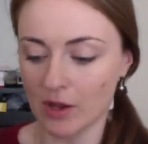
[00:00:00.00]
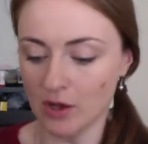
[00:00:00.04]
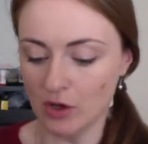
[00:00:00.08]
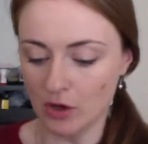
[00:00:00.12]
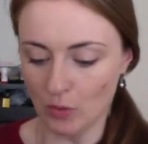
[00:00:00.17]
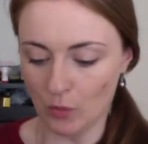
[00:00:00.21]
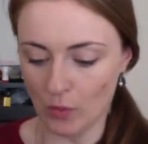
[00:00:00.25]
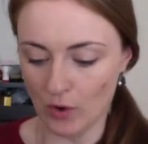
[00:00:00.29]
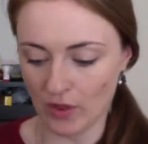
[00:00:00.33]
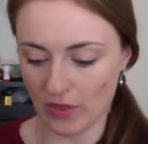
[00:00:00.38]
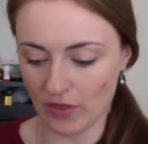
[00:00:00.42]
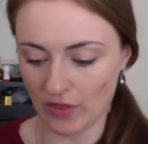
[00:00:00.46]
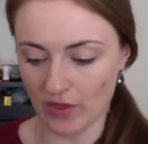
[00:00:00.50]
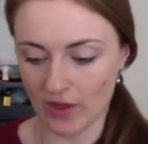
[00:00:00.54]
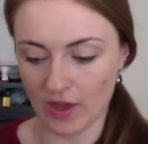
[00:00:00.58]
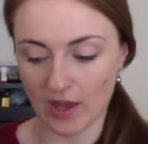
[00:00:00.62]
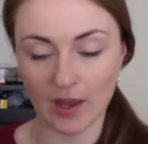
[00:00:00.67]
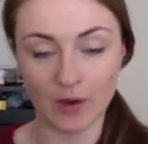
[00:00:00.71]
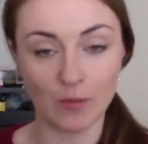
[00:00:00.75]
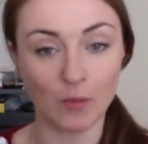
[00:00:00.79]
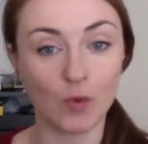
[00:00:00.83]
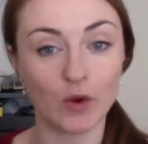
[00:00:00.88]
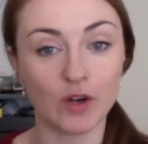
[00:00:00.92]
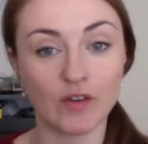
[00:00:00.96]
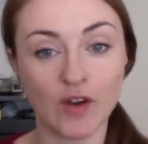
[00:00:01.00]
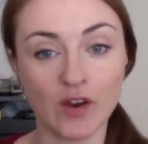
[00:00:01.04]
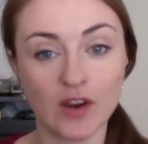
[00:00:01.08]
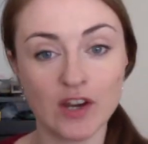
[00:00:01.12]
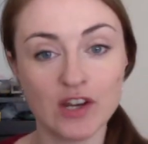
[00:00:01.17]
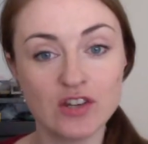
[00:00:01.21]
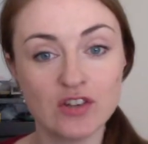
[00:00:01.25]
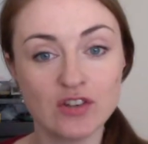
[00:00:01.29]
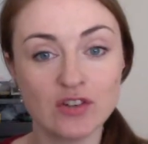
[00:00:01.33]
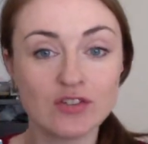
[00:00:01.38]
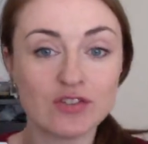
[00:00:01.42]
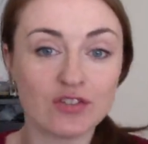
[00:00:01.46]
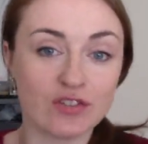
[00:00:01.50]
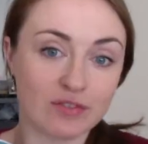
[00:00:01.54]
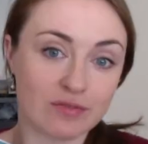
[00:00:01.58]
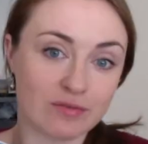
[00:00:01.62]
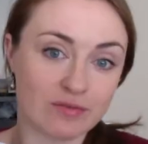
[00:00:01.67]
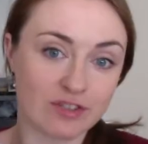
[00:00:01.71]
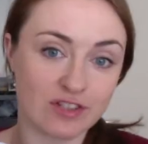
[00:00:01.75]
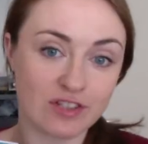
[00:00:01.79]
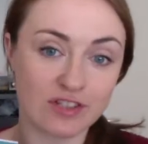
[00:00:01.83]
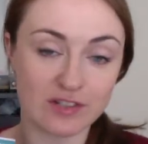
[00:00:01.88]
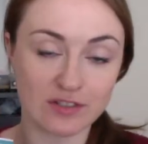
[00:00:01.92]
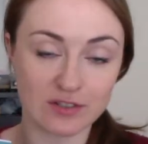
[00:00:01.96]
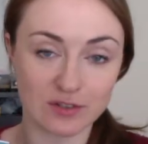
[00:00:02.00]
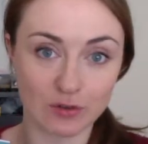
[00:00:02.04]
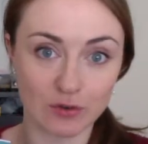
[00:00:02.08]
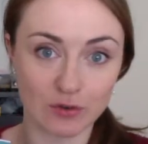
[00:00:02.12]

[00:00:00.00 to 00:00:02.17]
with one of her issues, and she doesn't